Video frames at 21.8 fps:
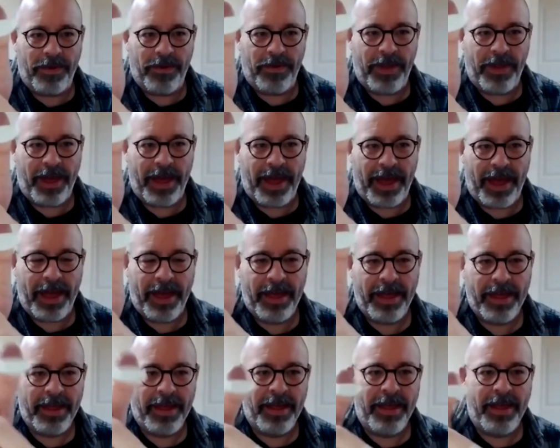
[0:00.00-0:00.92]
there,
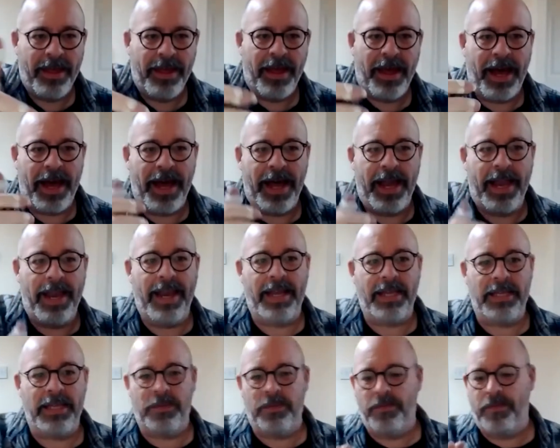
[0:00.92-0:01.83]
and
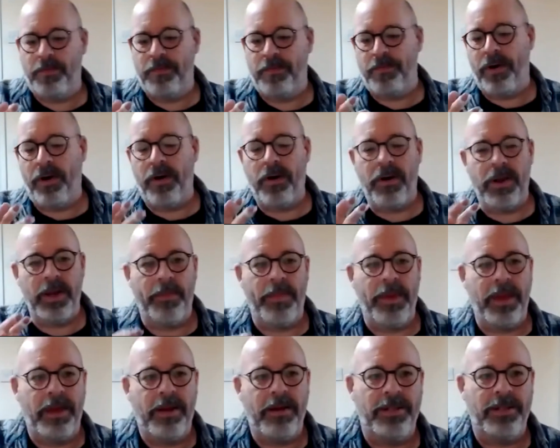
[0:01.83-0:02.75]
that's partly
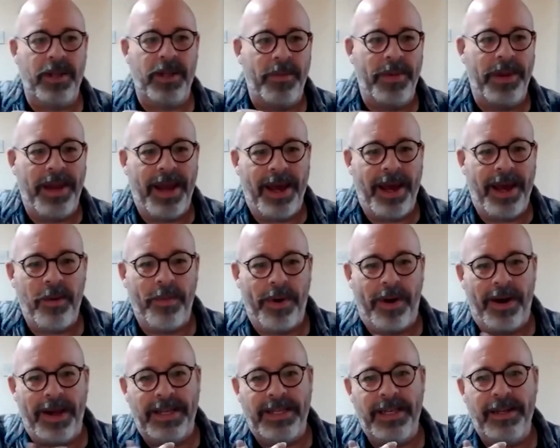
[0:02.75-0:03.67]
because I'm a nail
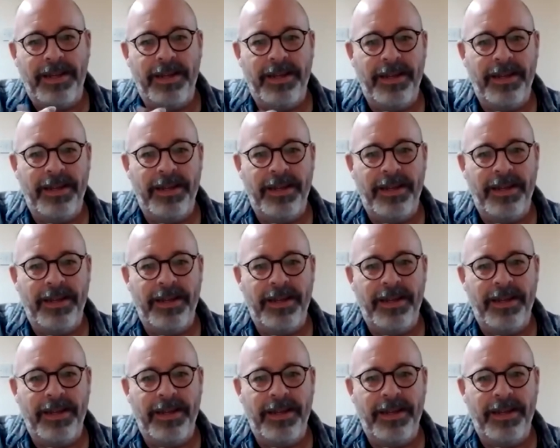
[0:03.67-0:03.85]
biter,